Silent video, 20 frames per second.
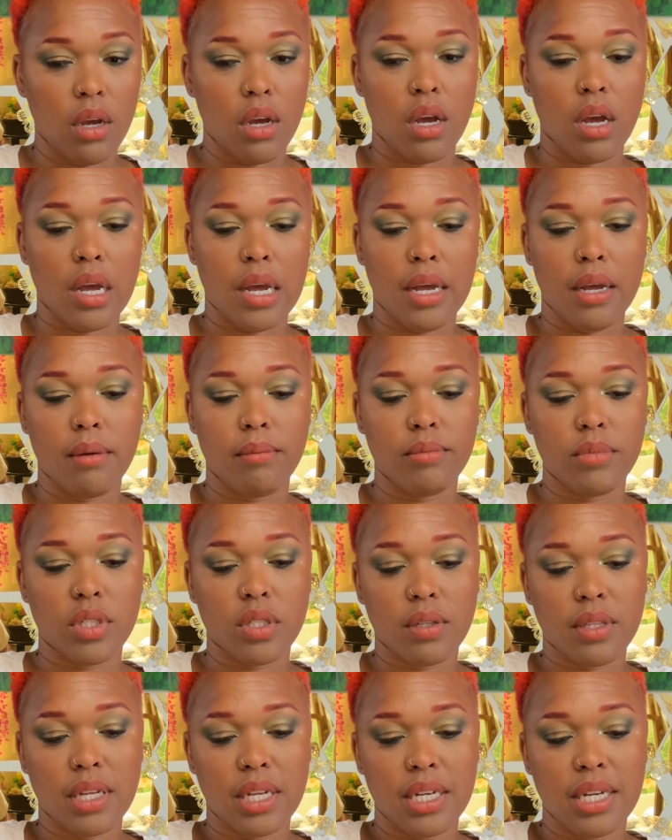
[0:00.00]

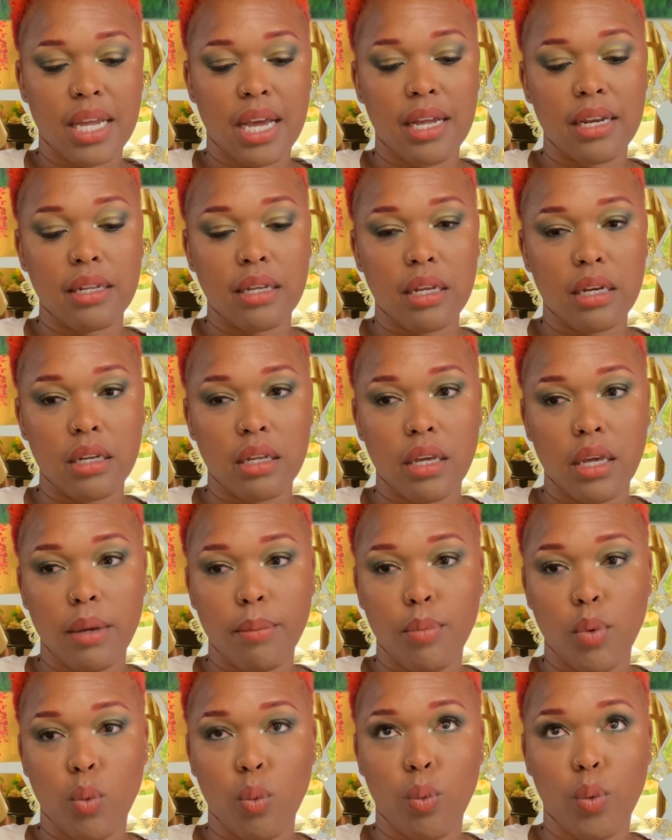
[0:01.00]
So that Dad can
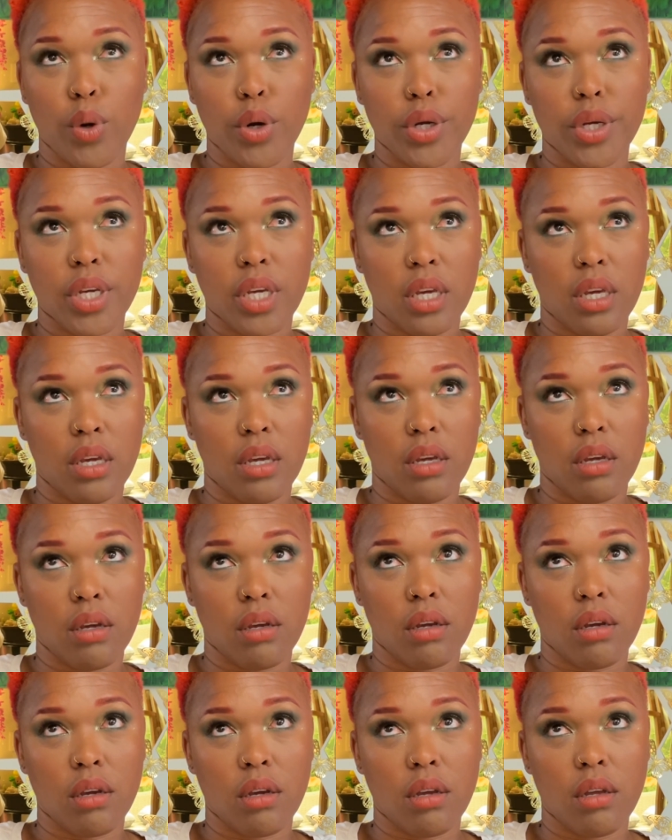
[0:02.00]
keep
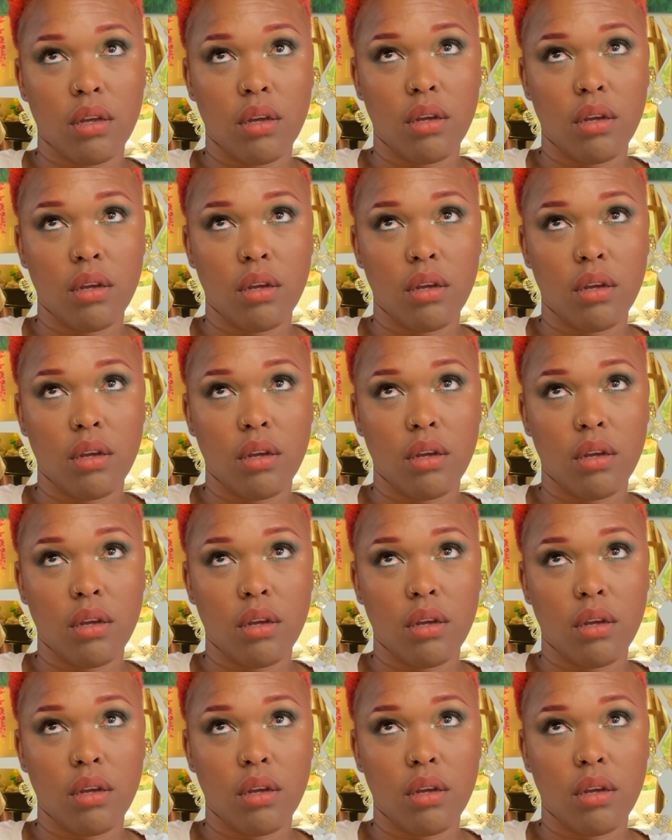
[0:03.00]
working